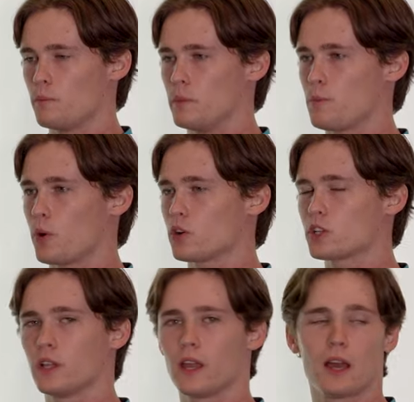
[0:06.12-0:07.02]
Me
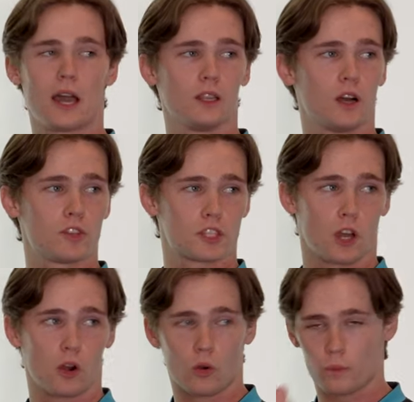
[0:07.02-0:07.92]
personally, I love this
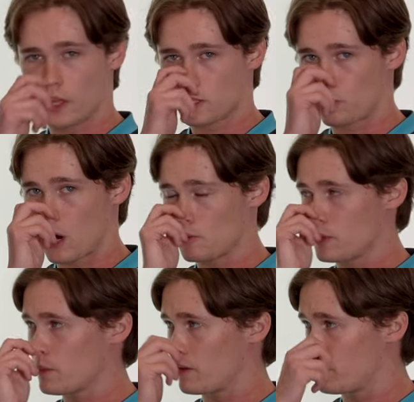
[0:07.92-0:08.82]
tunnel. It's
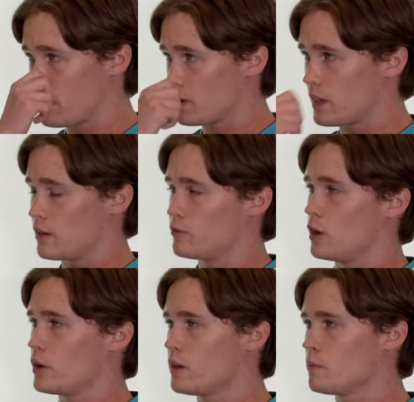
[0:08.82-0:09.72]
probably my favorite that I've
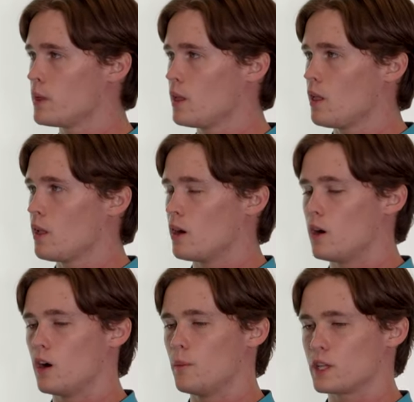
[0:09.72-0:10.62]
flown in.
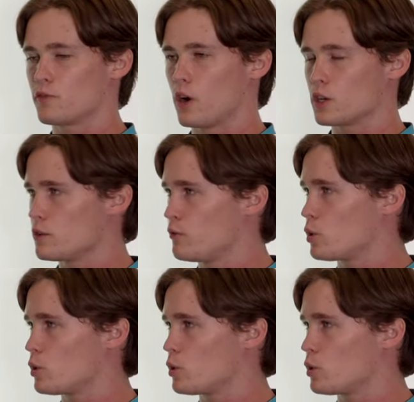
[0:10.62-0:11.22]
As far as the